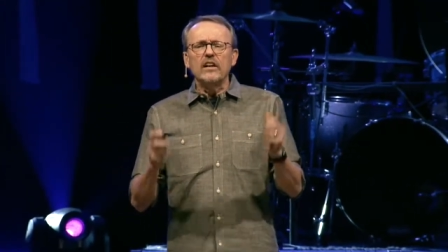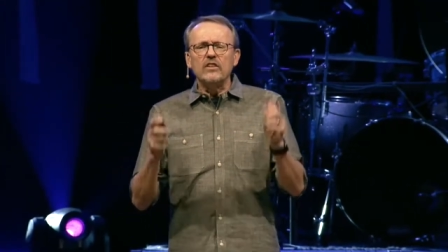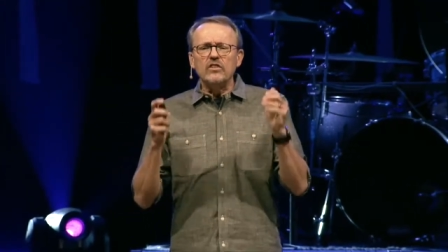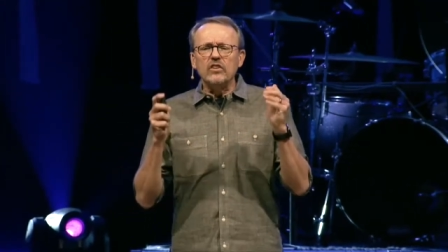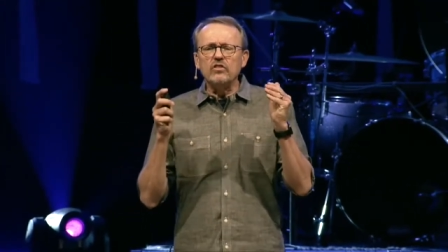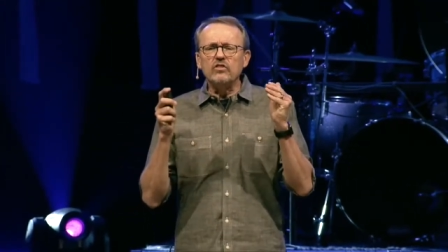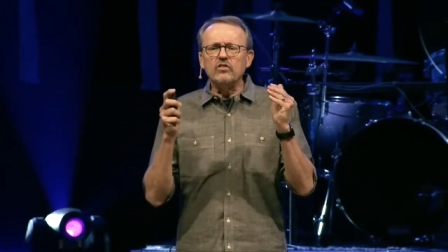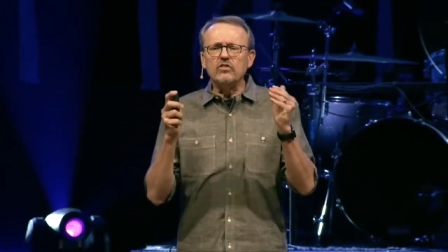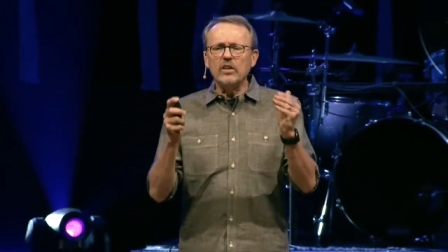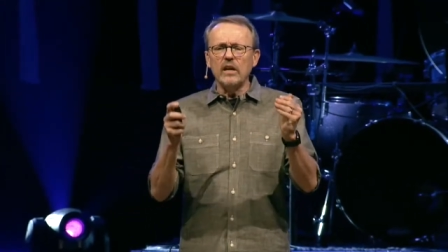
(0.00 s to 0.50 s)

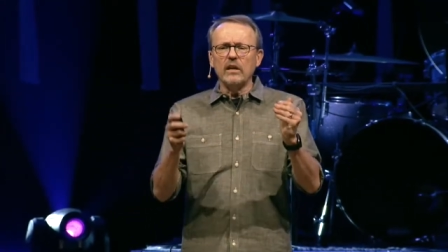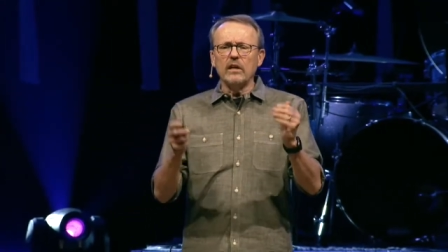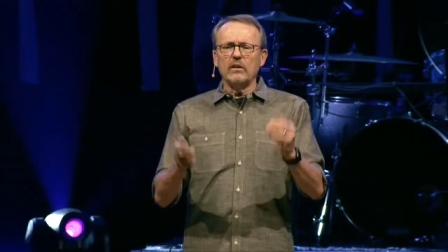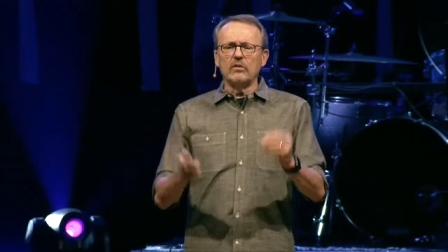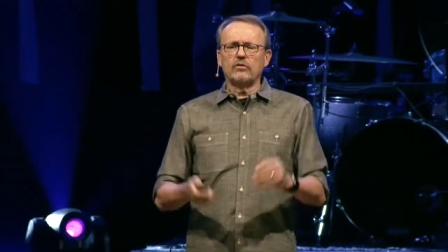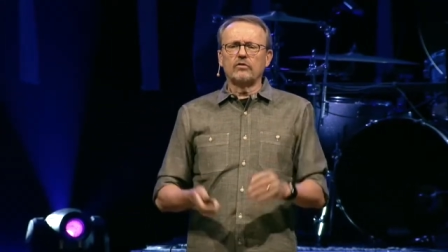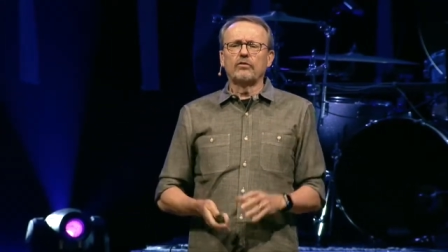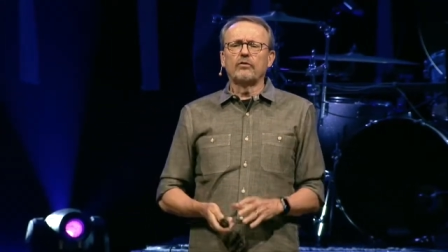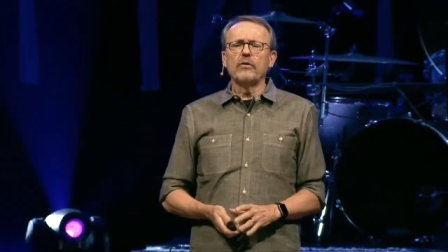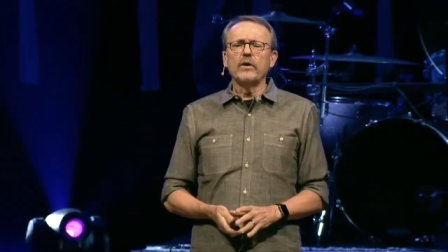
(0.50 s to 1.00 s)
to set
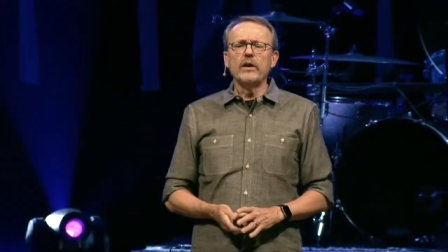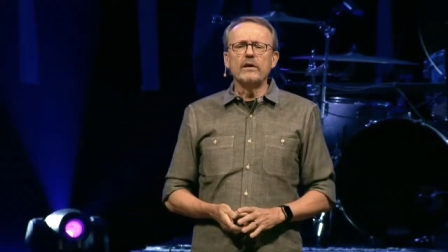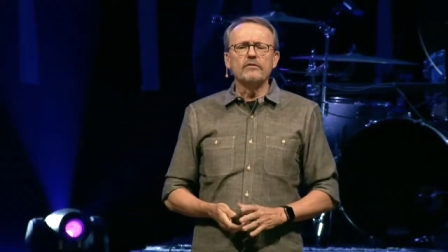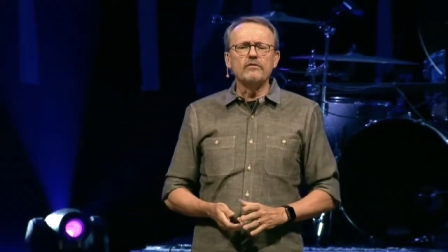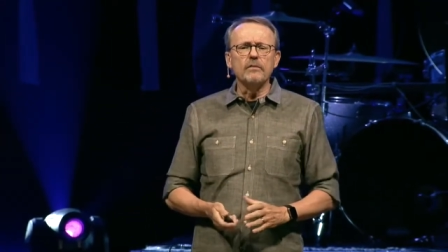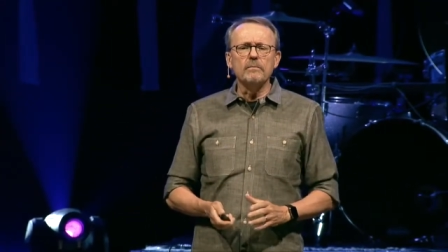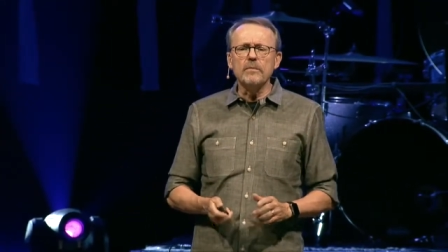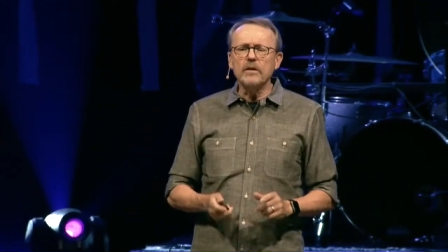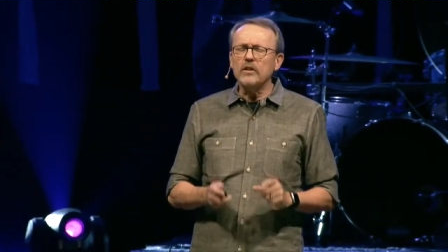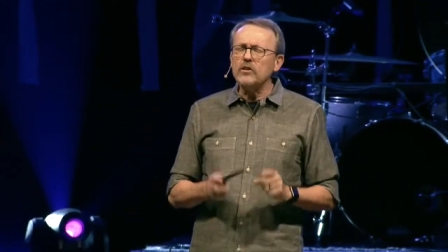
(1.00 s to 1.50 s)
us free
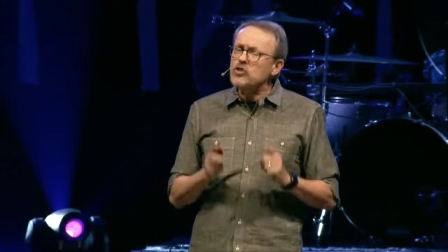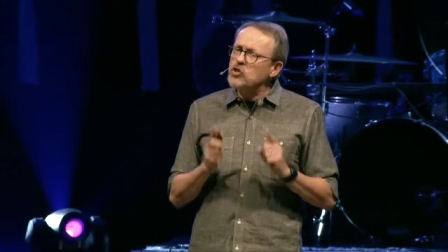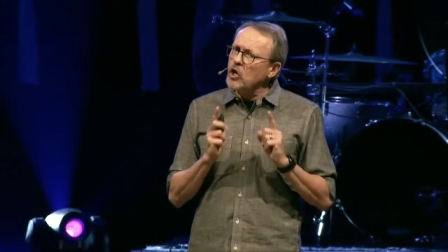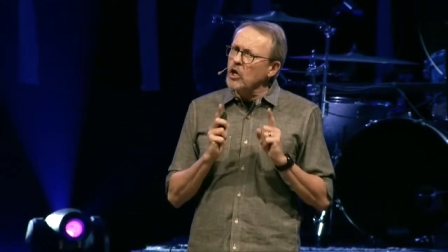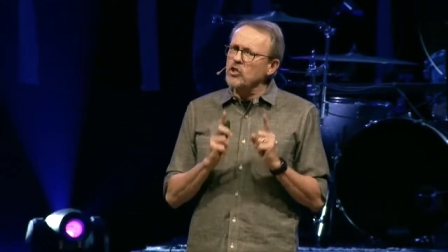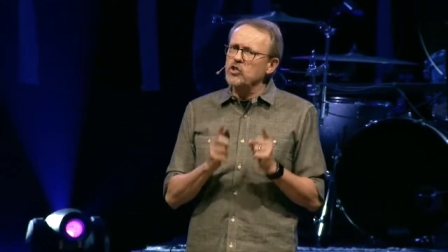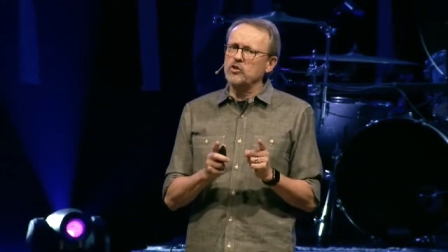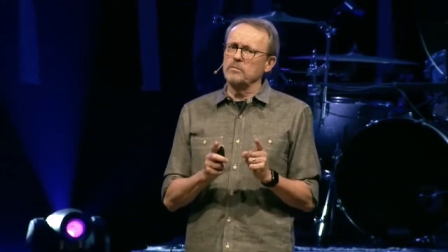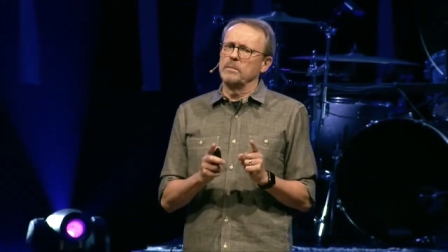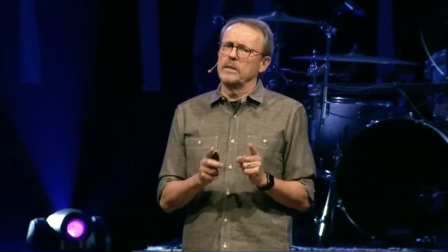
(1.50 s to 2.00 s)
from the
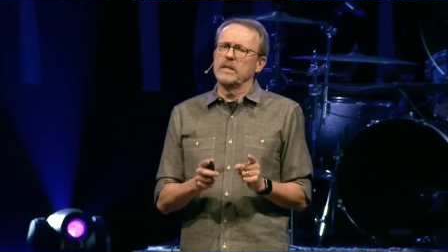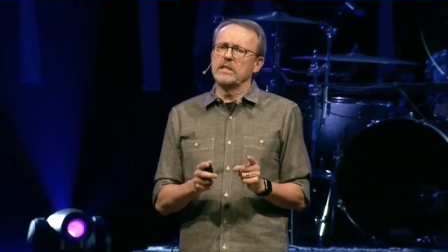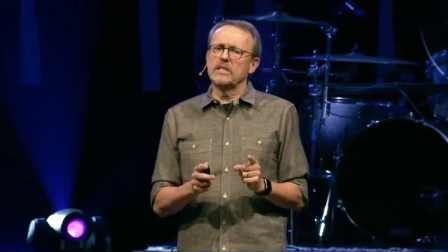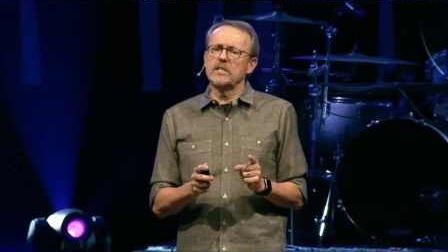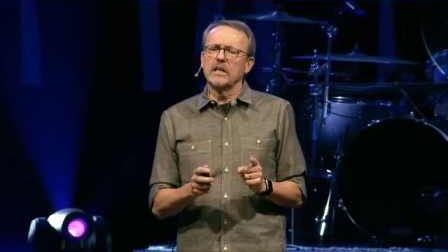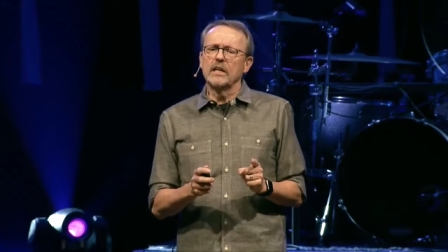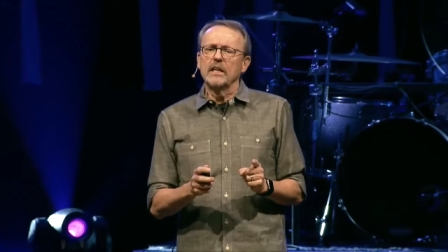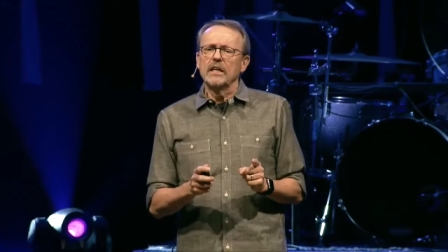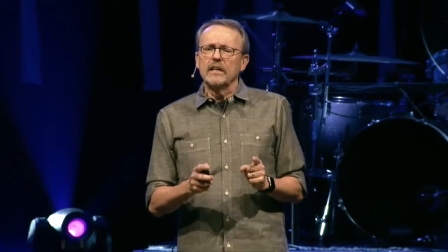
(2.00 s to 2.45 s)
judgment